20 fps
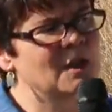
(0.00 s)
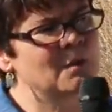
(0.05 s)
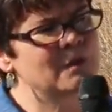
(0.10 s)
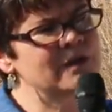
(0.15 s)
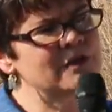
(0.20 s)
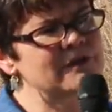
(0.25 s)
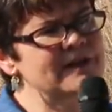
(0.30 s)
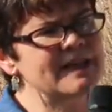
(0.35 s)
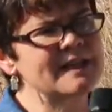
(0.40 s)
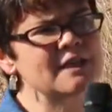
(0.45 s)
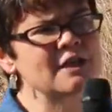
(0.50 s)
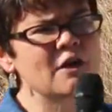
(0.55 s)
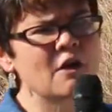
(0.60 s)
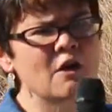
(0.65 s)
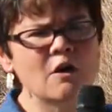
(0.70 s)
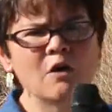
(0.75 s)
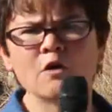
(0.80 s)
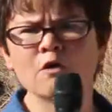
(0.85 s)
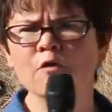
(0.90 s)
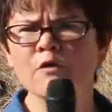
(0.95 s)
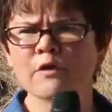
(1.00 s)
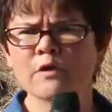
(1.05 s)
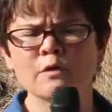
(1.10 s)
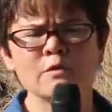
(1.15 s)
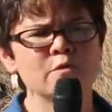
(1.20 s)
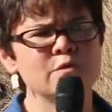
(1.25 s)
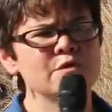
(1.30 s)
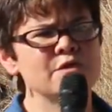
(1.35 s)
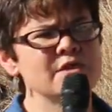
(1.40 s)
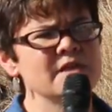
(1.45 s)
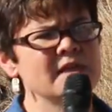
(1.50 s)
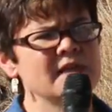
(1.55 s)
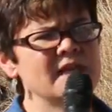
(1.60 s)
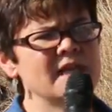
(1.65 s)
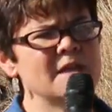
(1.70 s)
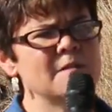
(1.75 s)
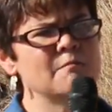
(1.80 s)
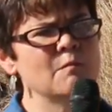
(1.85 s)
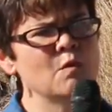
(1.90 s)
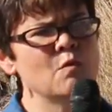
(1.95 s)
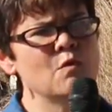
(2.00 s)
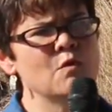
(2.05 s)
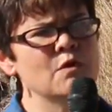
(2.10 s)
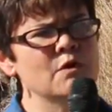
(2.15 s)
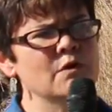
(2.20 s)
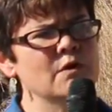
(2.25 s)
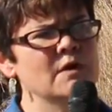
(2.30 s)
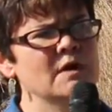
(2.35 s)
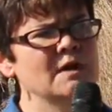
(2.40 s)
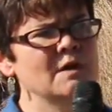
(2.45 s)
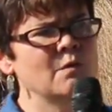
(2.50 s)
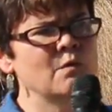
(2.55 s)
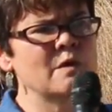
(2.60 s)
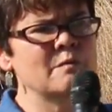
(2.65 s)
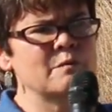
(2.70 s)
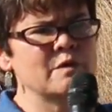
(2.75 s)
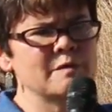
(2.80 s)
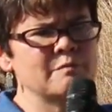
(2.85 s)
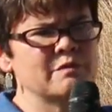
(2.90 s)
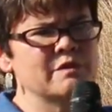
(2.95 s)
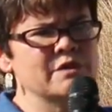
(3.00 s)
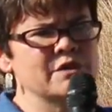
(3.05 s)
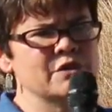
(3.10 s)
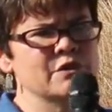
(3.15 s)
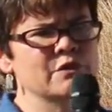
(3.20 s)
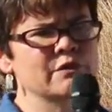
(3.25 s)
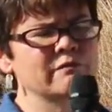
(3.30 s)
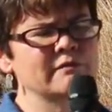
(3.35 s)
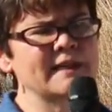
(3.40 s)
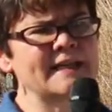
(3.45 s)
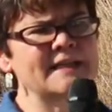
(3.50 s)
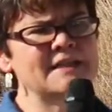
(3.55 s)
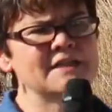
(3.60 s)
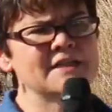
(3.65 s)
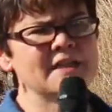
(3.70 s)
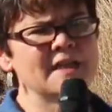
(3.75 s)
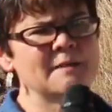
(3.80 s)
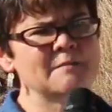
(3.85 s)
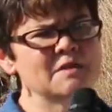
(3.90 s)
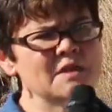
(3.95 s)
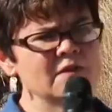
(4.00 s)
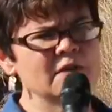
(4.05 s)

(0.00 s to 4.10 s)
We are getting all those and more when we preserve landscapes,